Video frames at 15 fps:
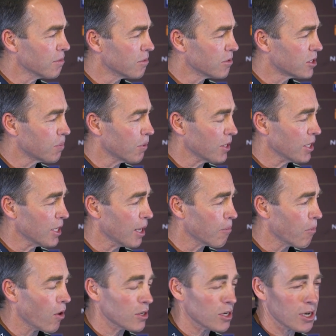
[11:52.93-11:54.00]
speaking our
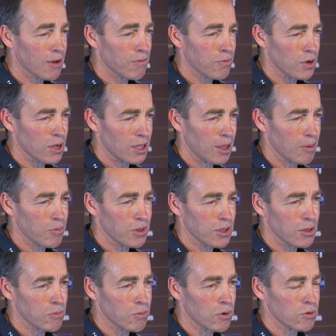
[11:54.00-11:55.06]
mind at our footy club within
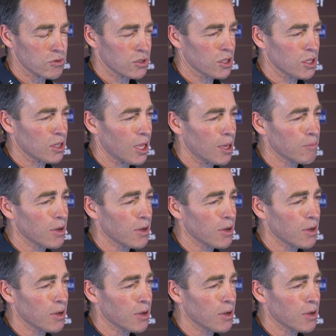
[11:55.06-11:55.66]
the walls of the club,